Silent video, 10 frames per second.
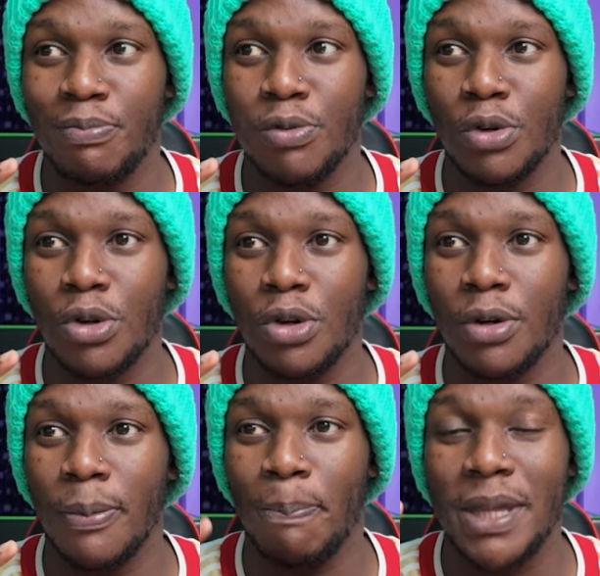
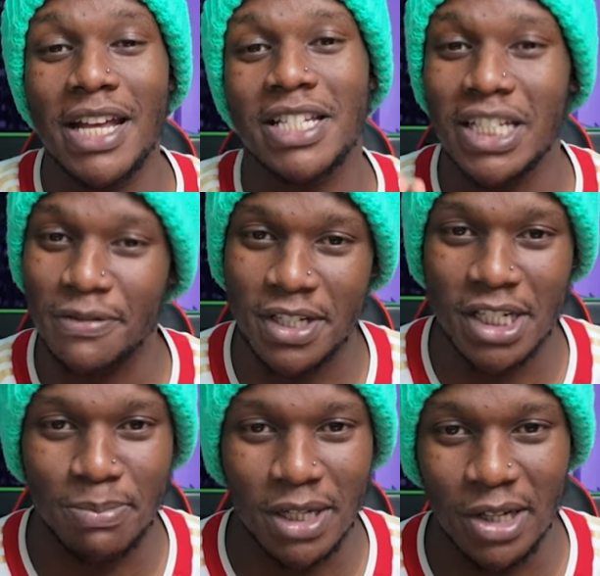PSG
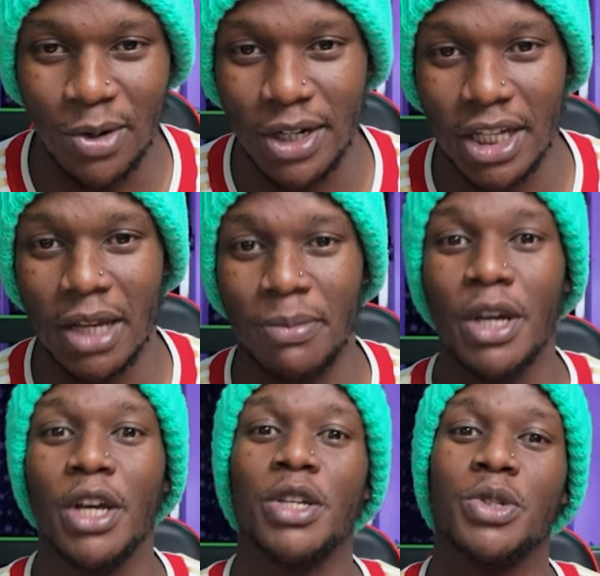versus Barcelona game.
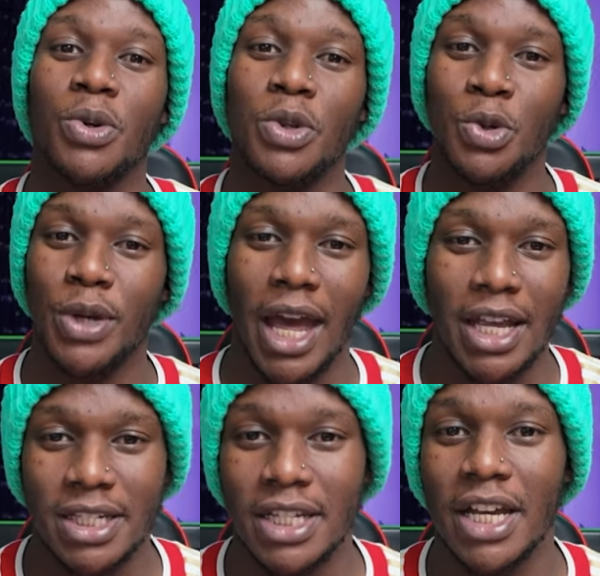So you
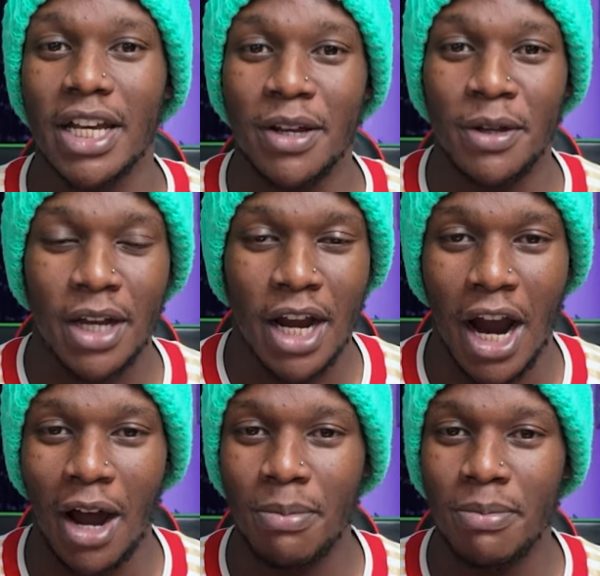guys
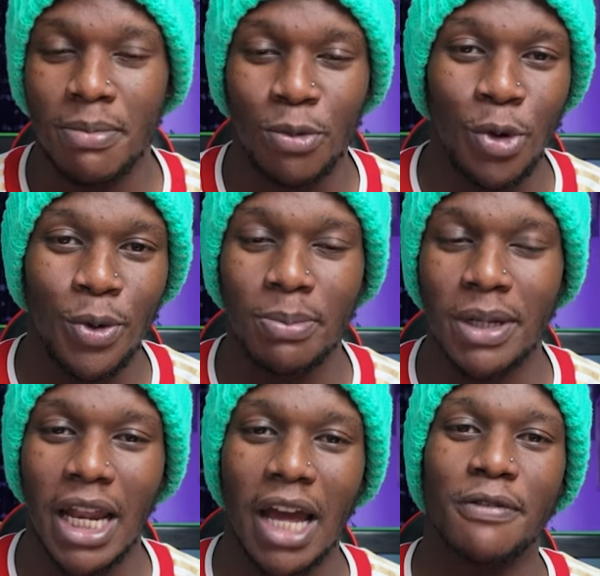come. We will be
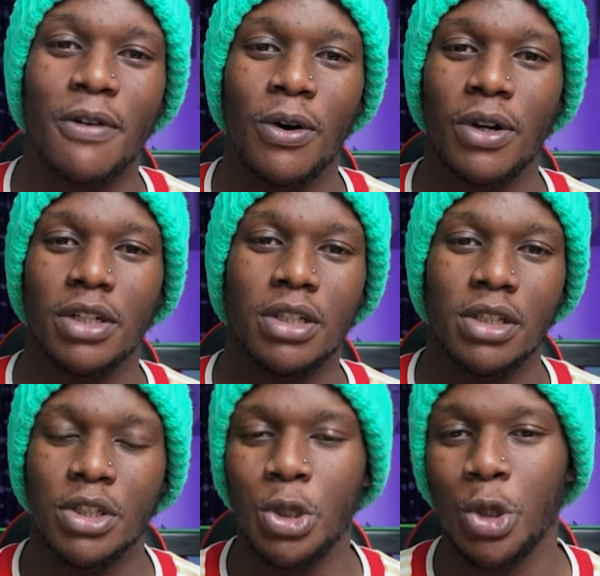live on
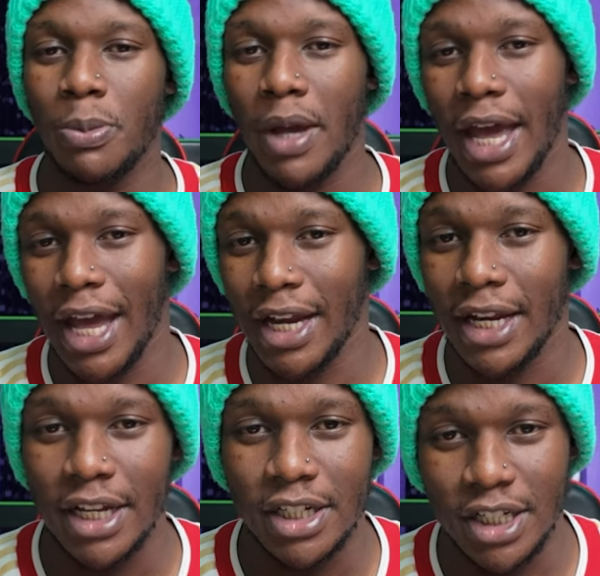YouTube and
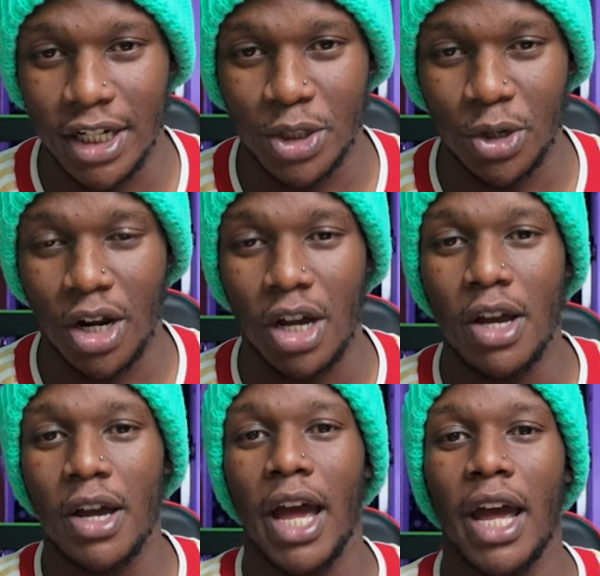TikTok.
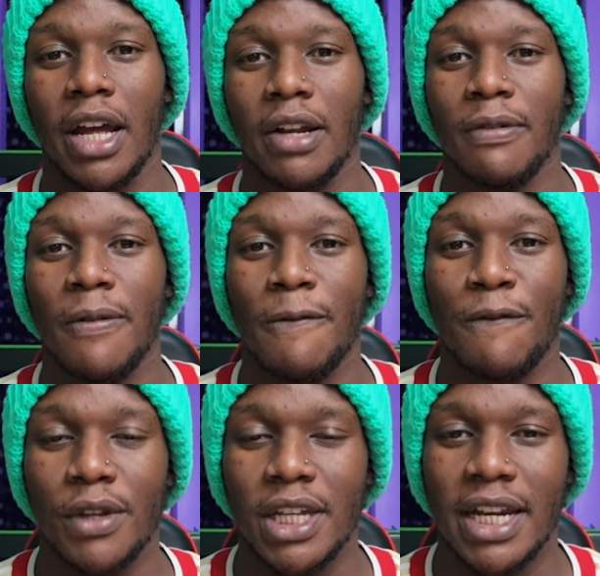And
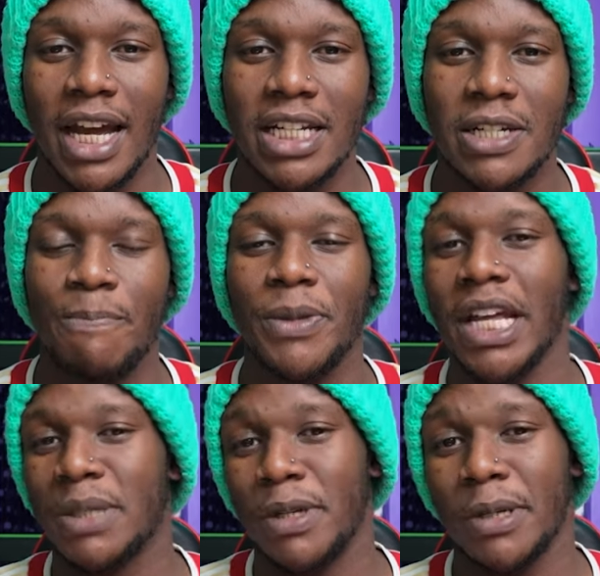for the night,
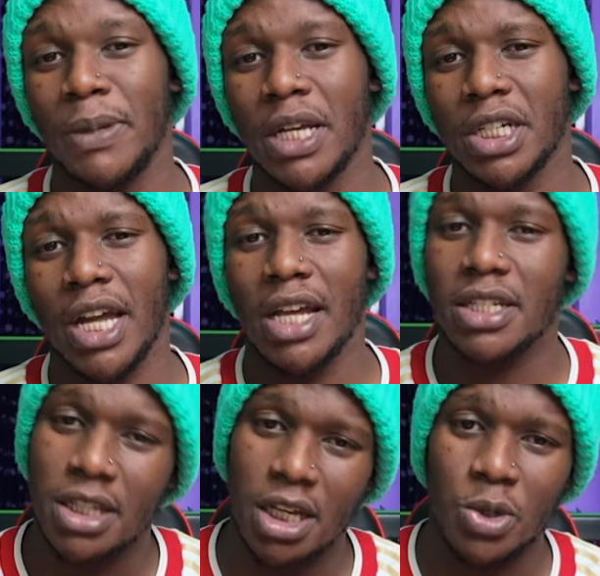it's been a pleasure,
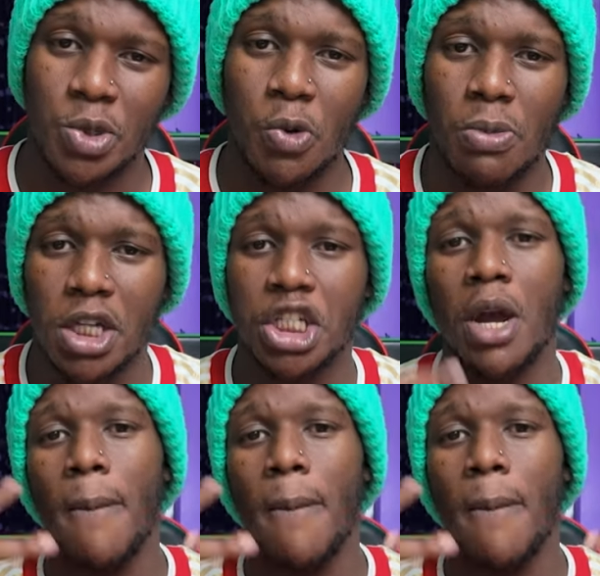guys. Thank you so much.